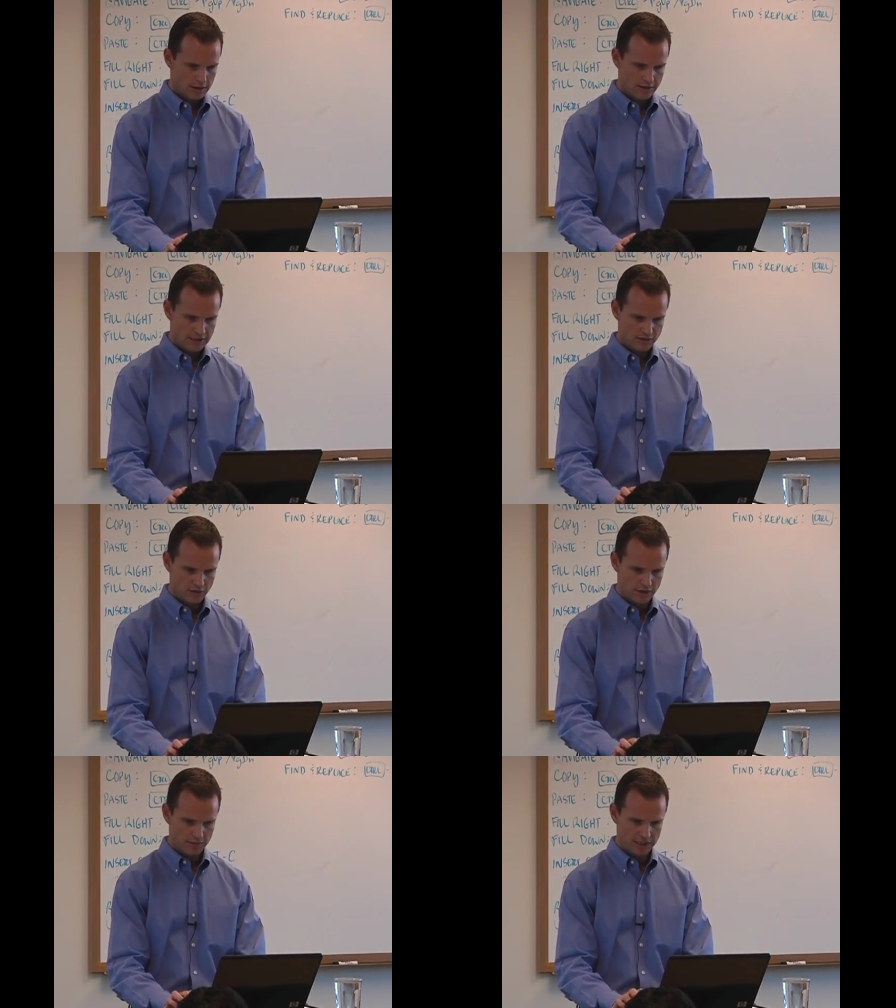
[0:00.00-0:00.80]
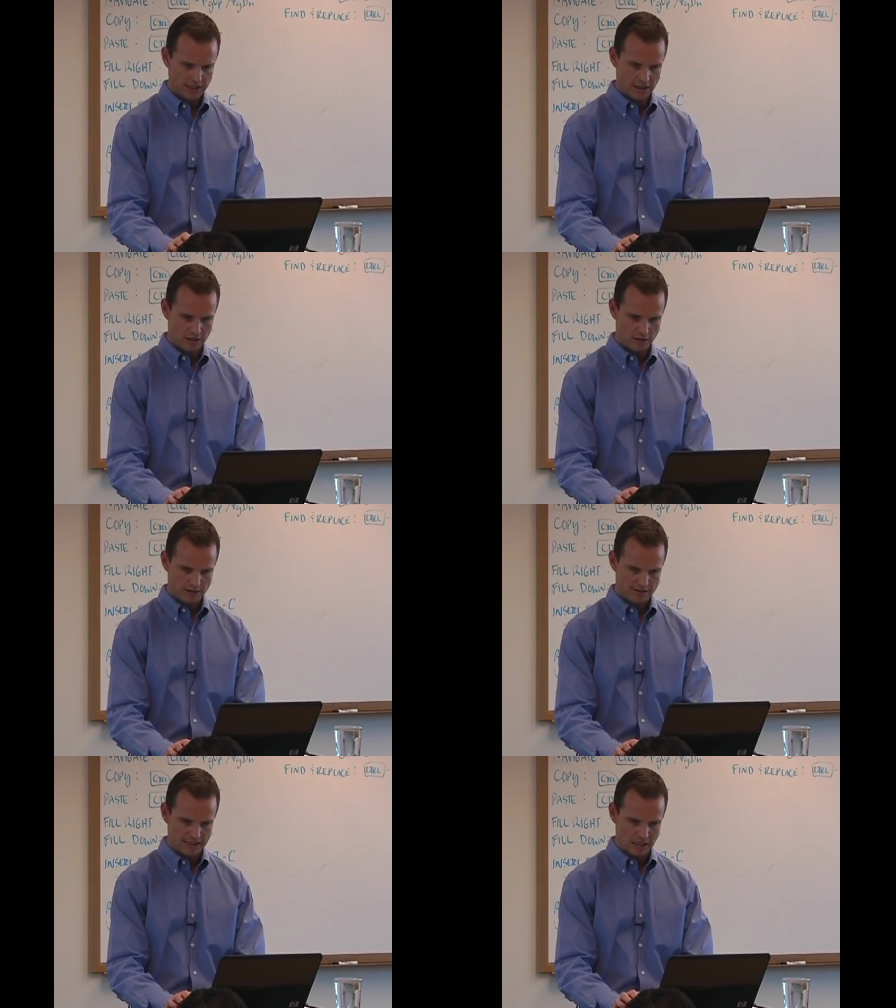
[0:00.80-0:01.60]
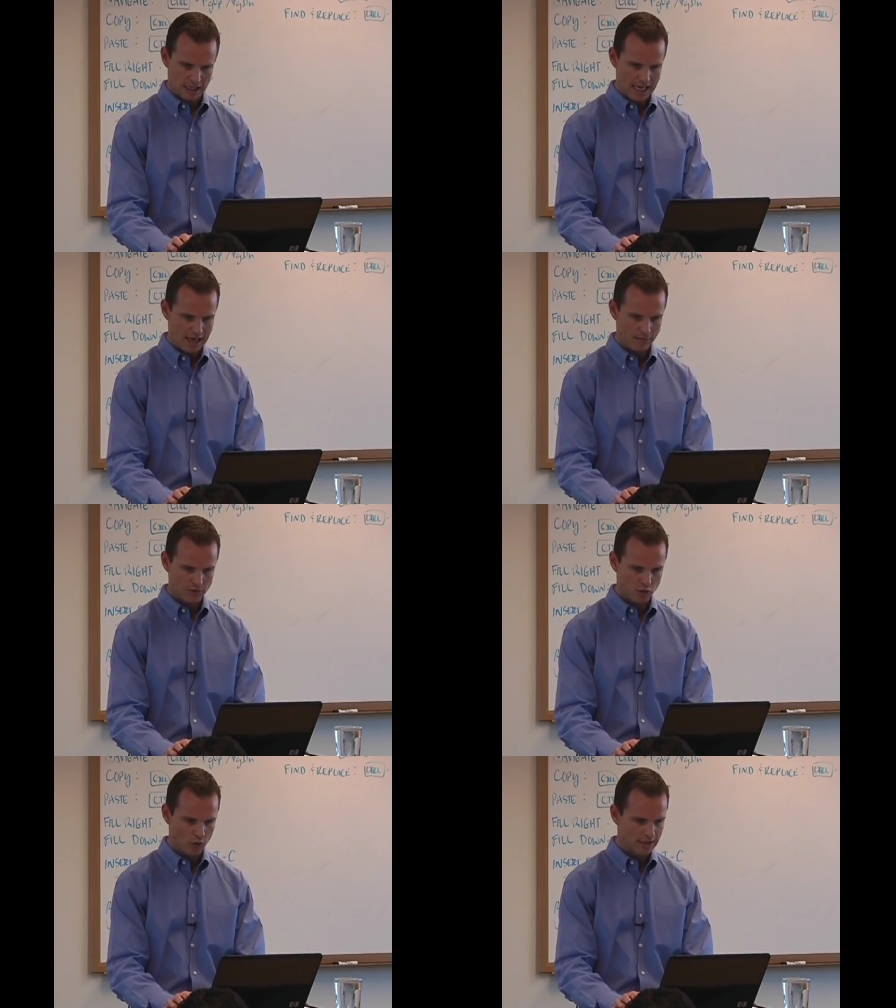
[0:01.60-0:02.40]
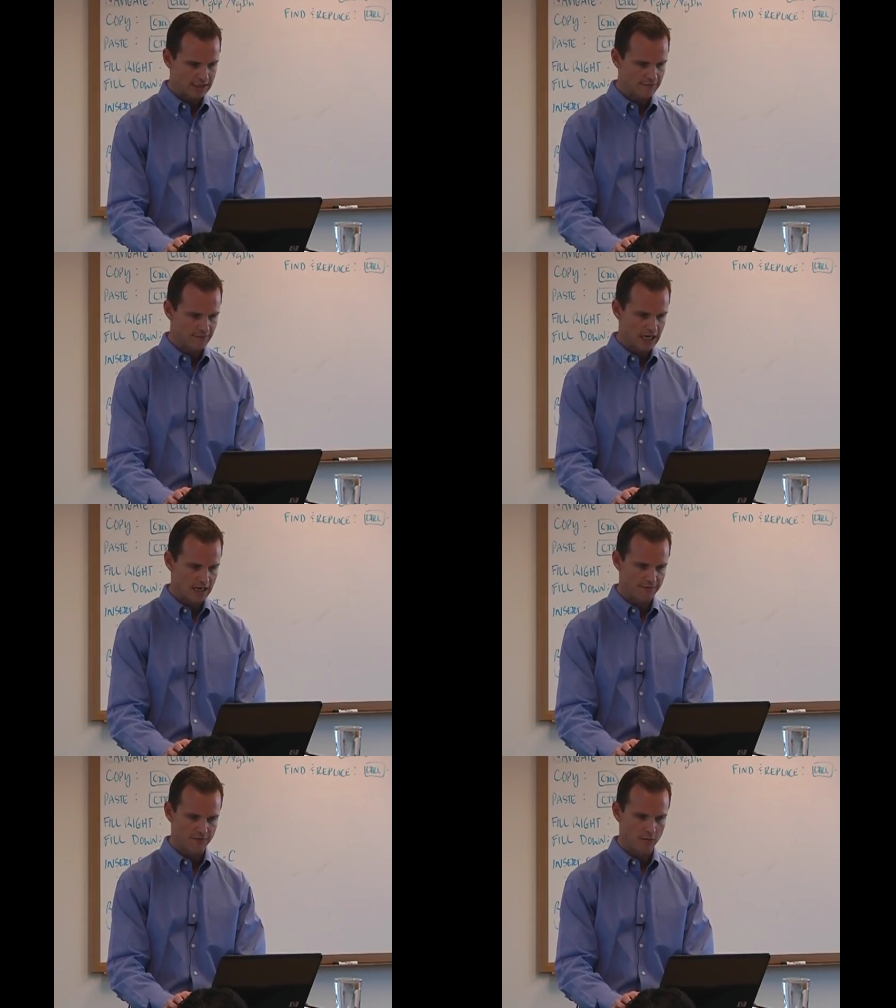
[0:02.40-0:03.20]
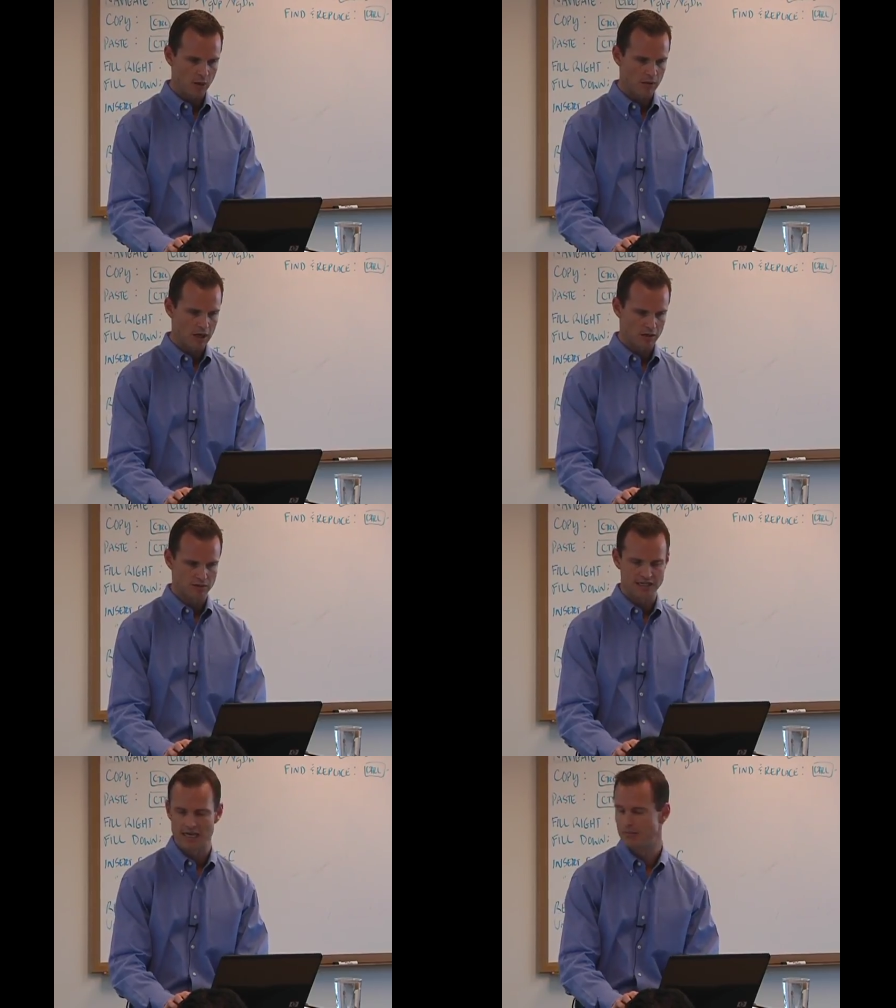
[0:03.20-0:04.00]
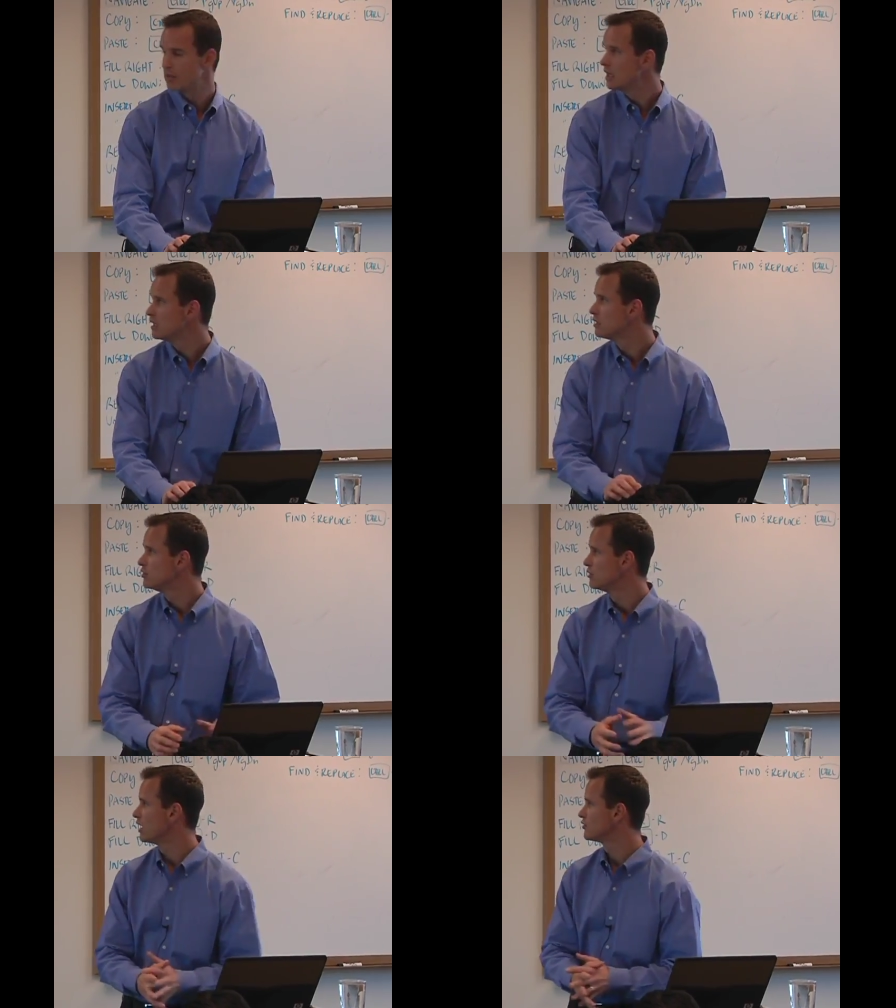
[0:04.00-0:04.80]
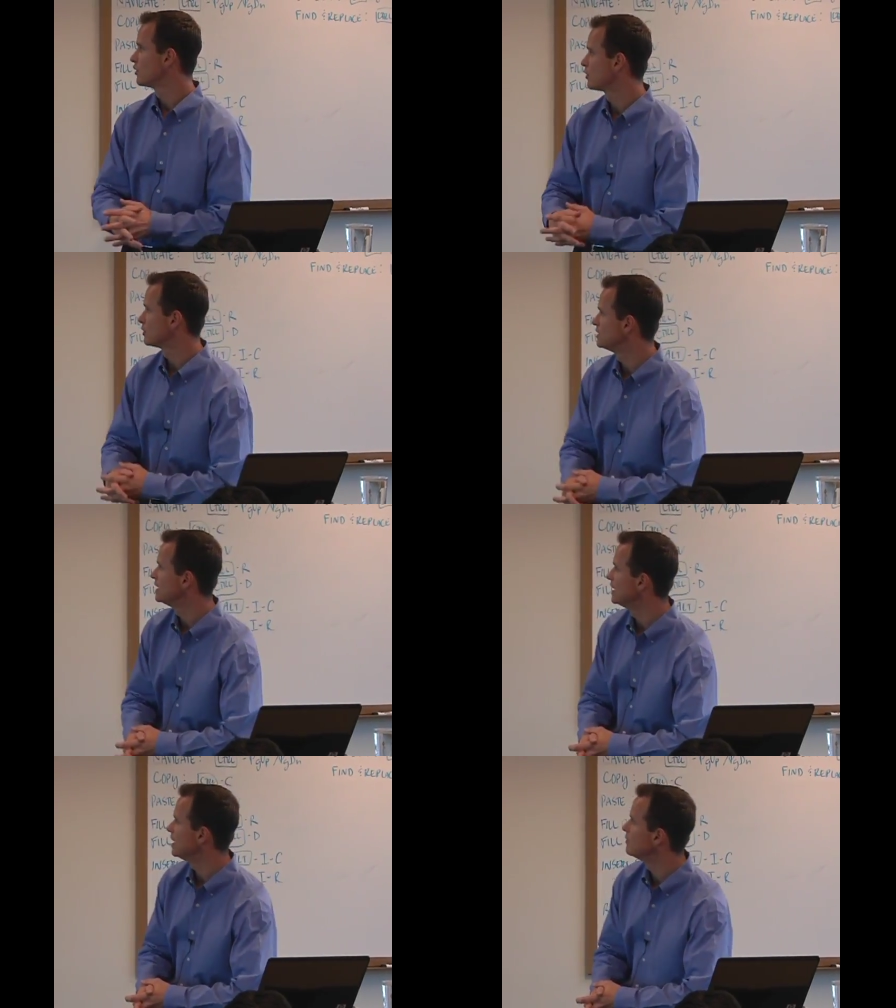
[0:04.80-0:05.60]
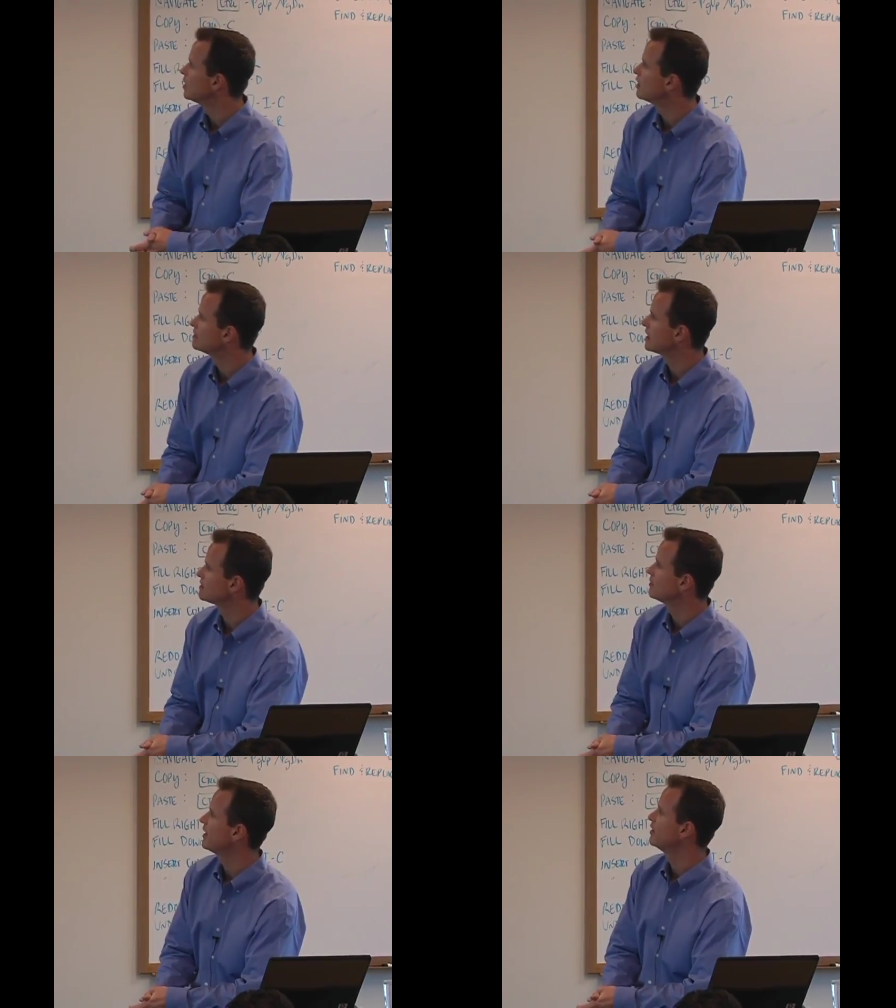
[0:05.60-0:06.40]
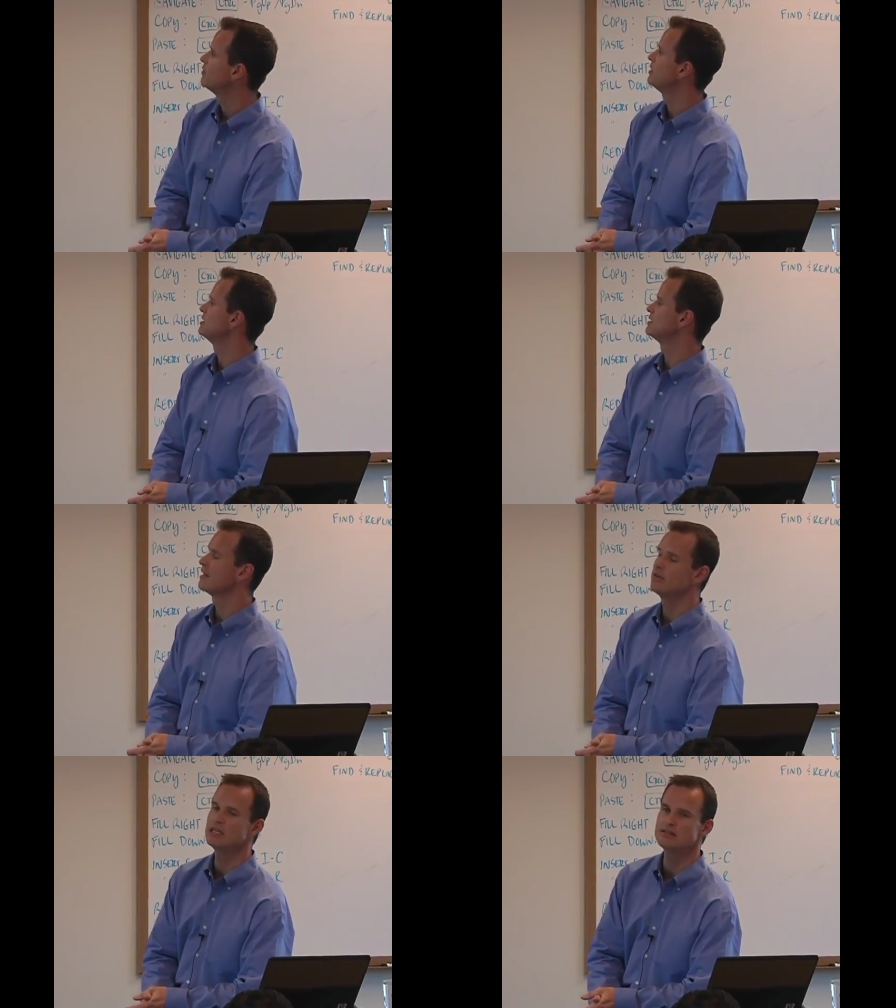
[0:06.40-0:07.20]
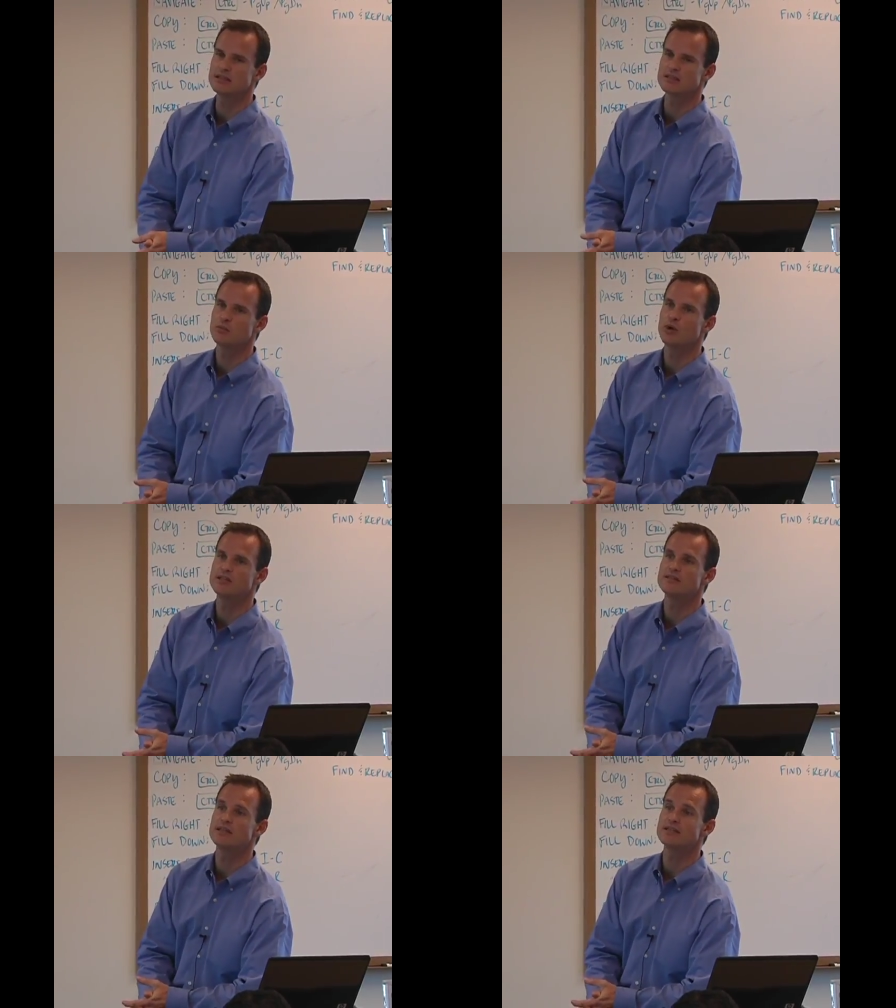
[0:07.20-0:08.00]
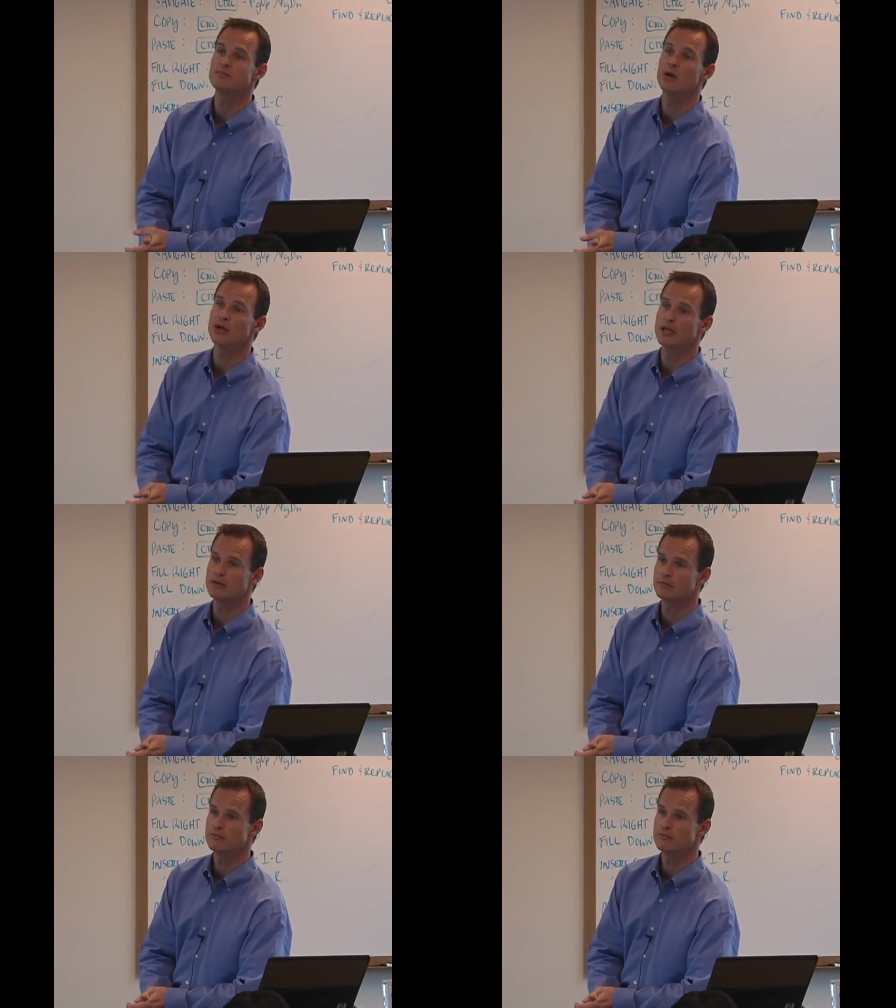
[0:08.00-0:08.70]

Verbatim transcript: and that's going to be cell M25 from our model tab. 2013 EBITDA is estimated to be 76.6 million.